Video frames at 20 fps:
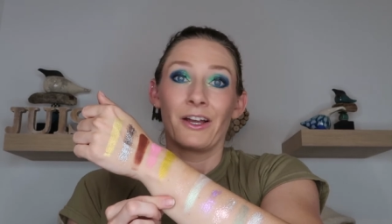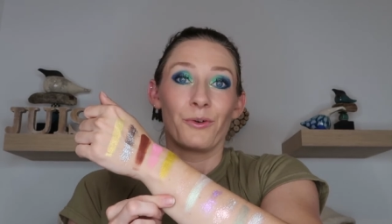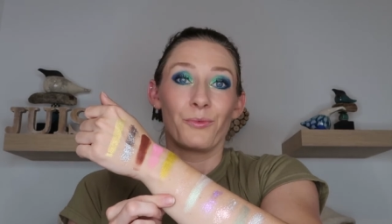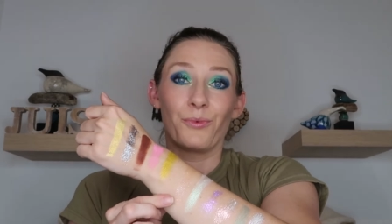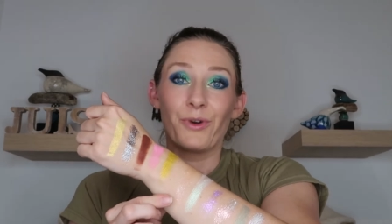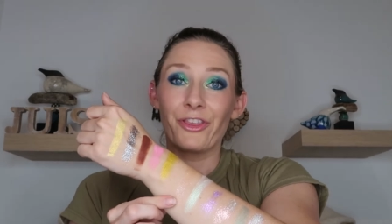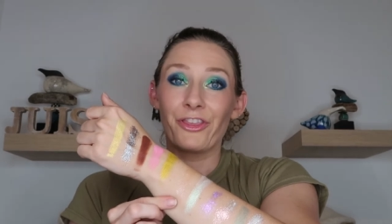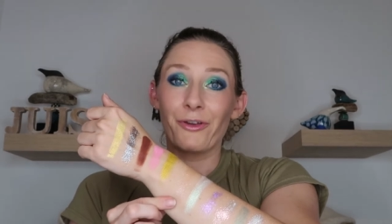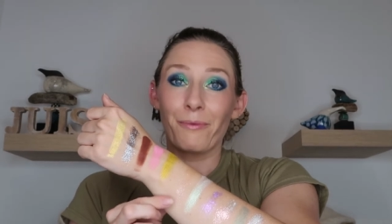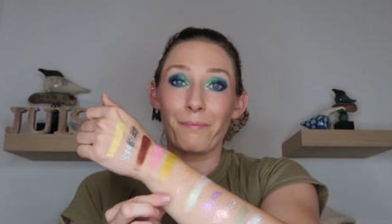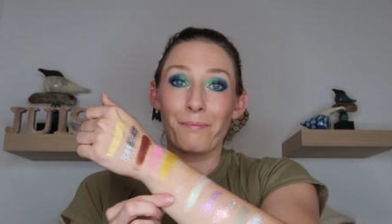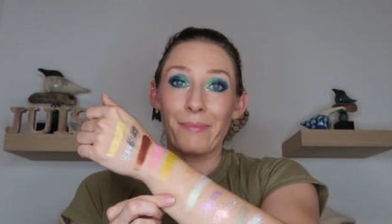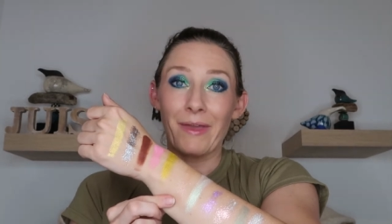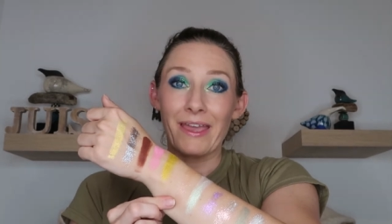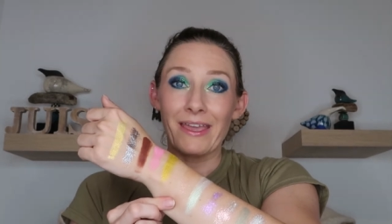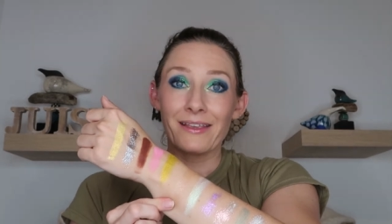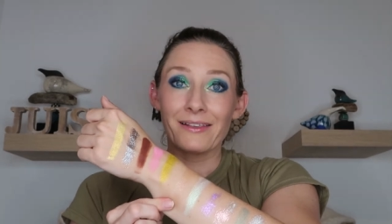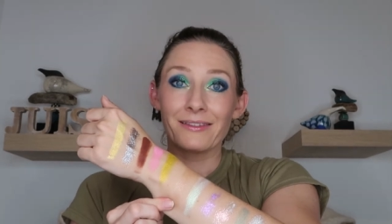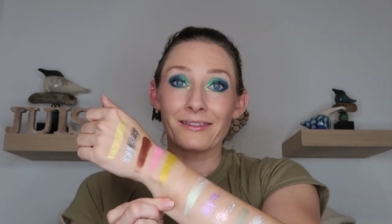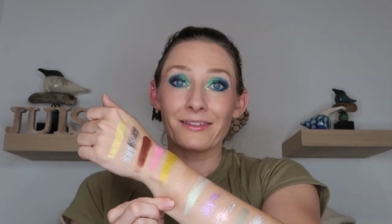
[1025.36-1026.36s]
with a
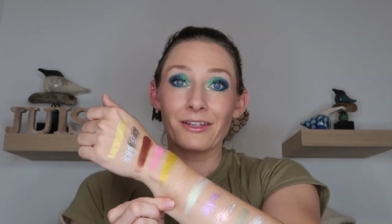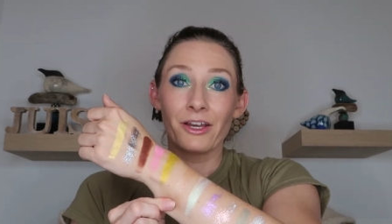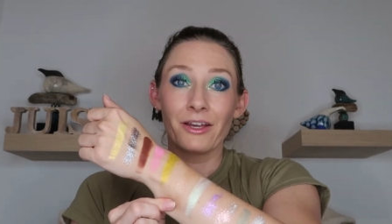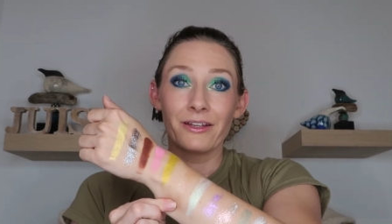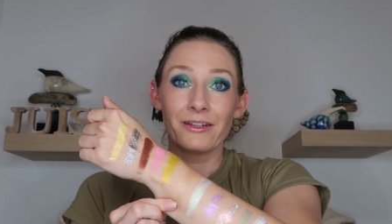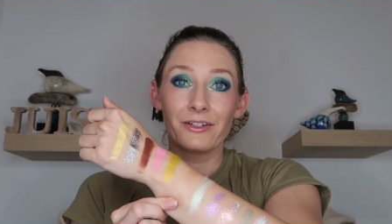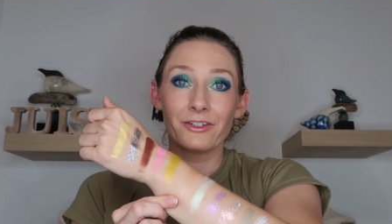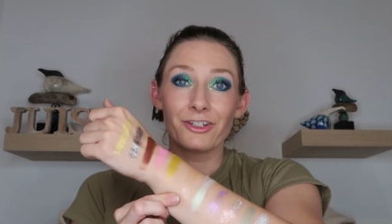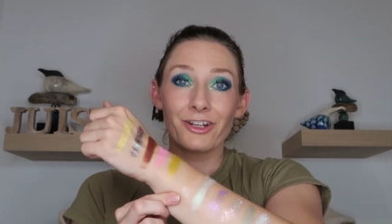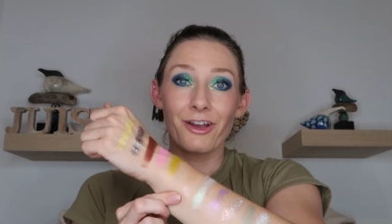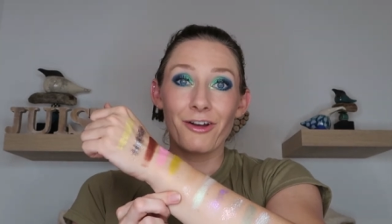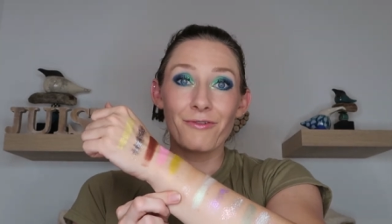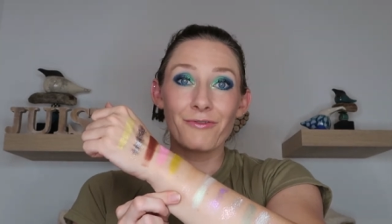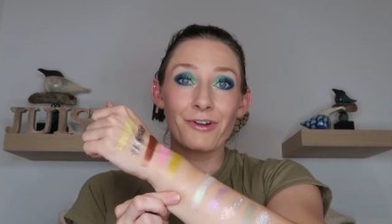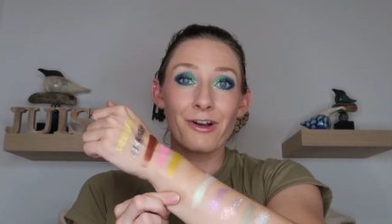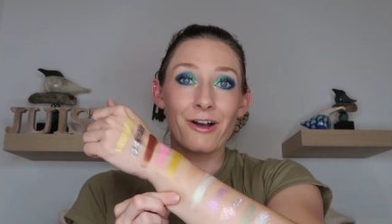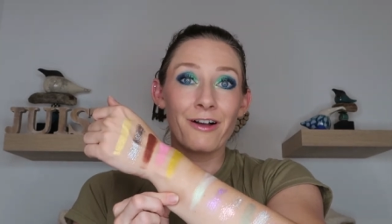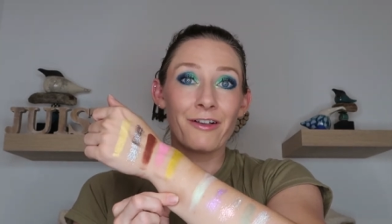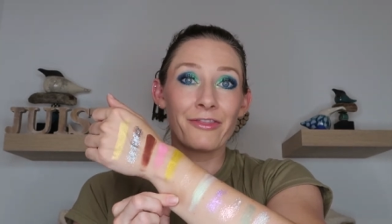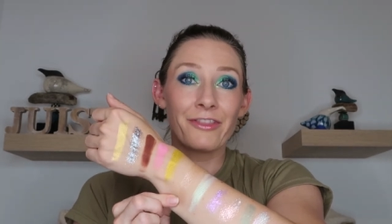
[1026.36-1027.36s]
base
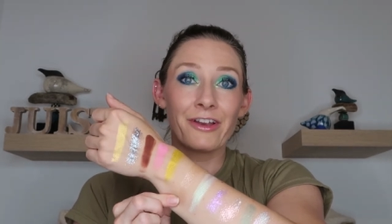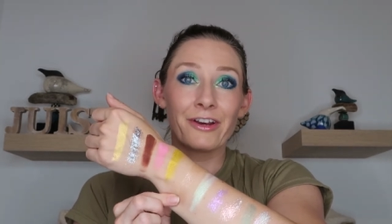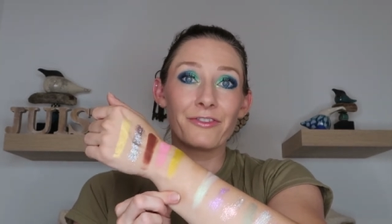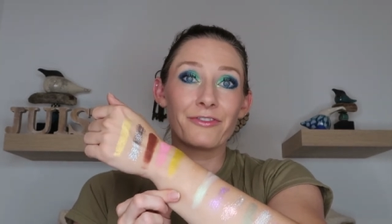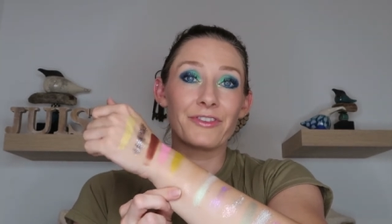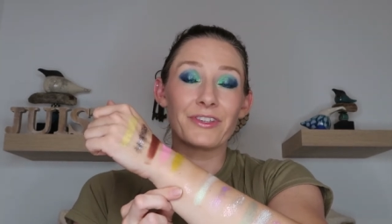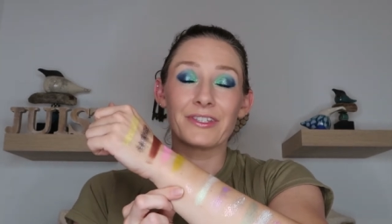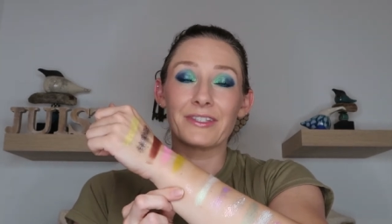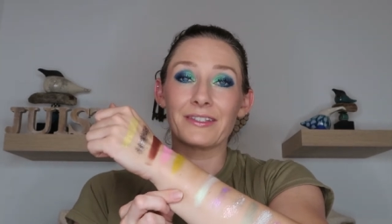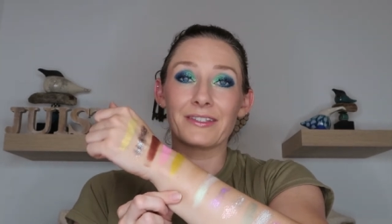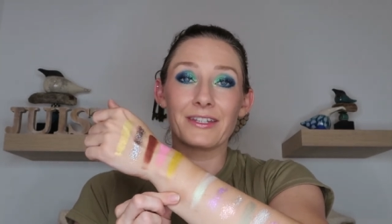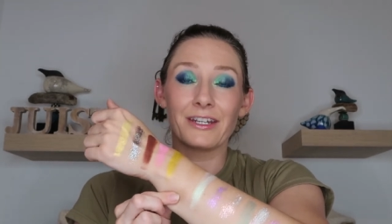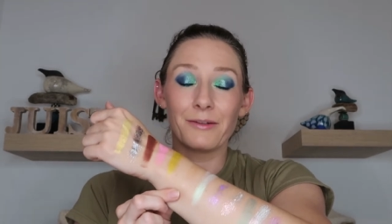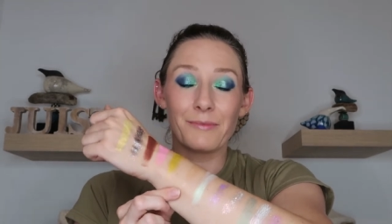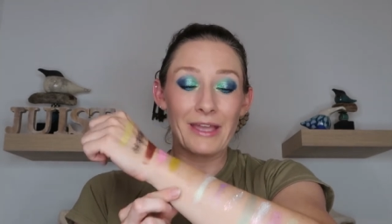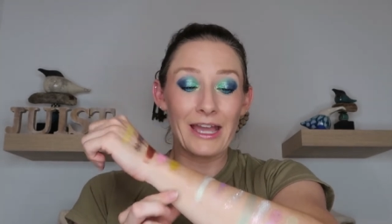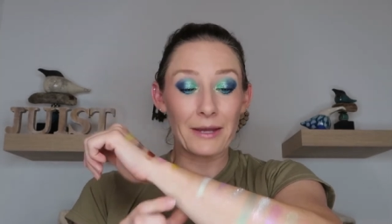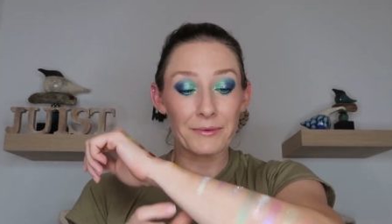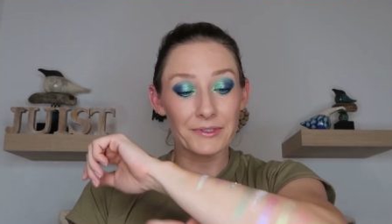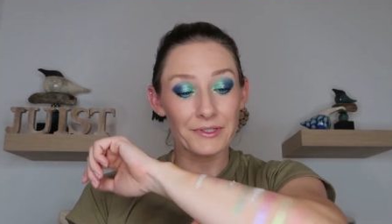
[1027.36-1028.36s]
tone on there, this is going
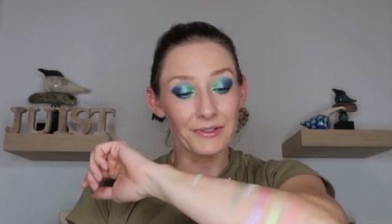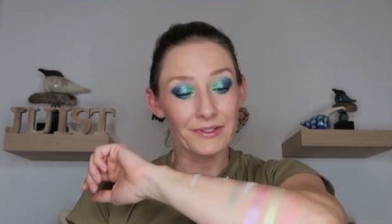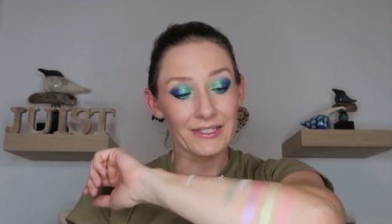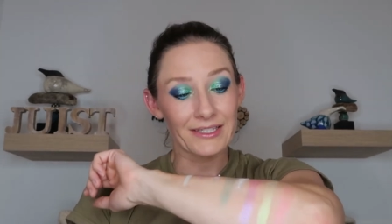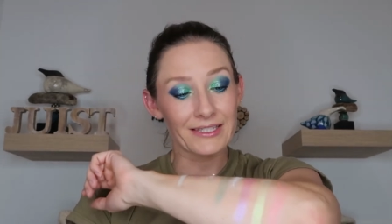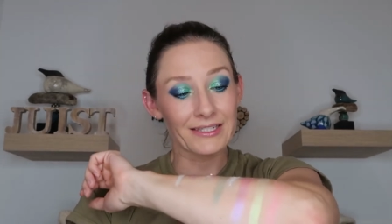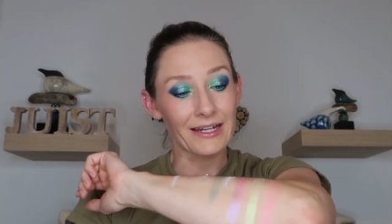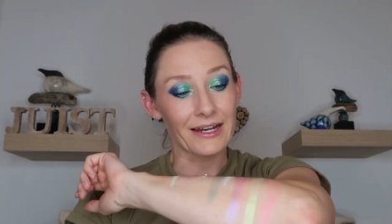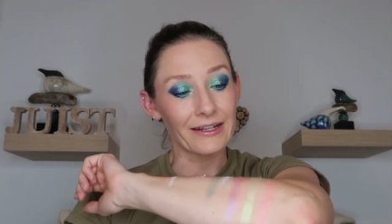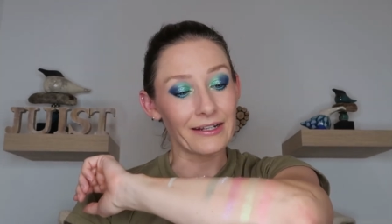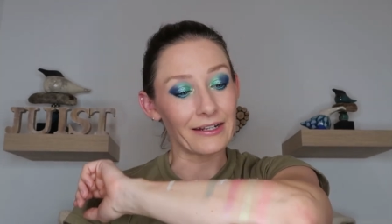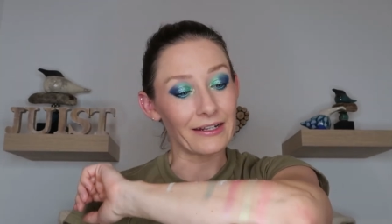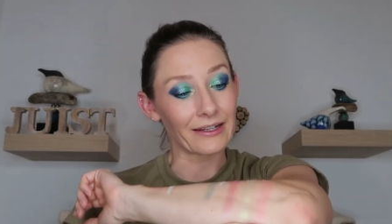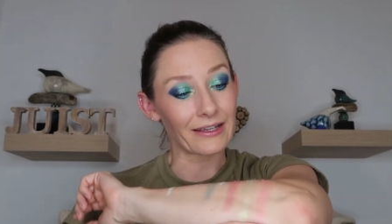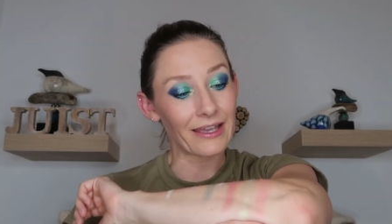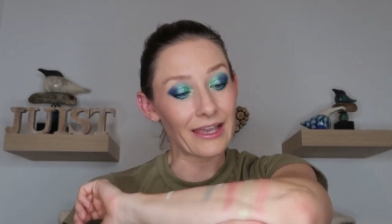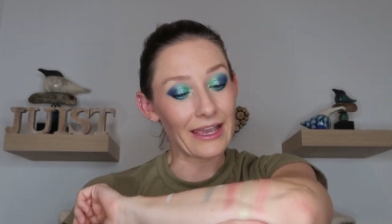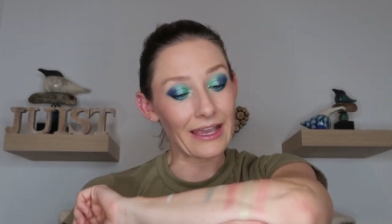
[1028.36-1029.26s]
to be absolutely stunning.